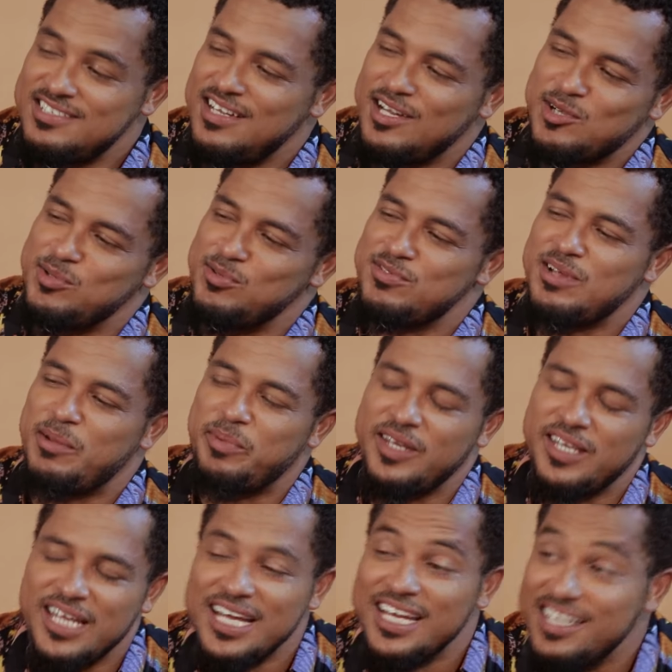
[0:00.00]
That's not cool, stop
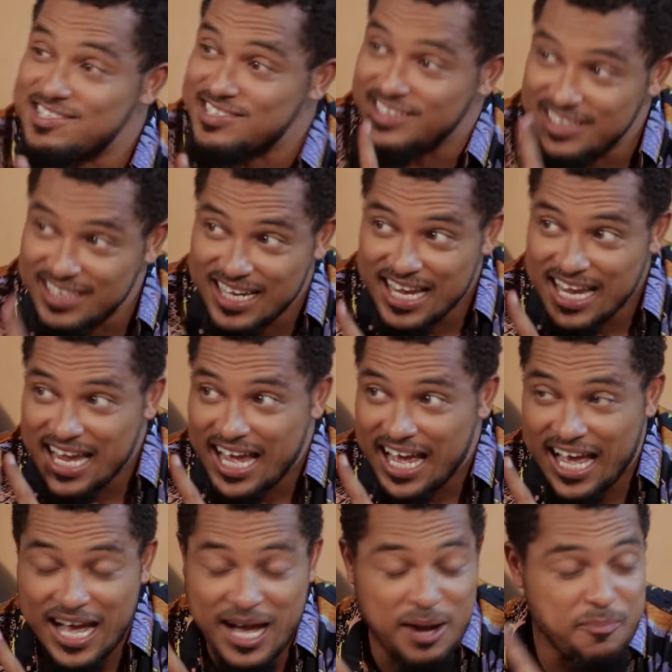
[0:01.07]
it. Listen,
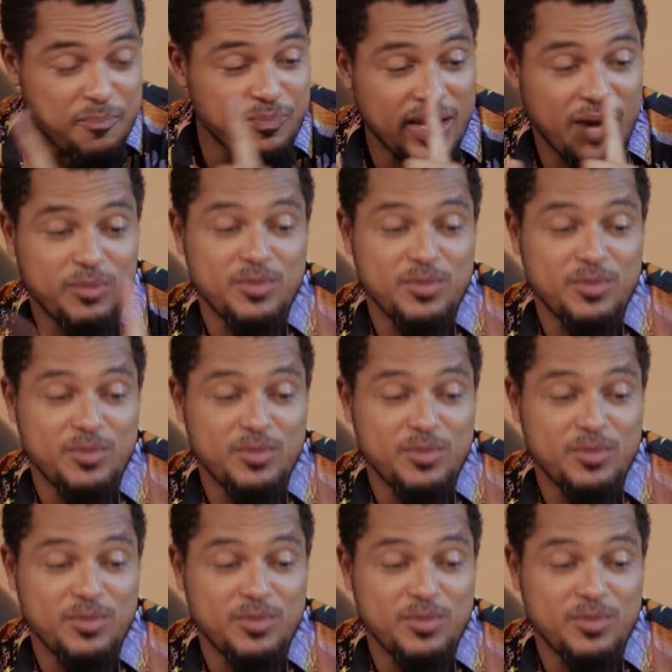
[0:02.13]
I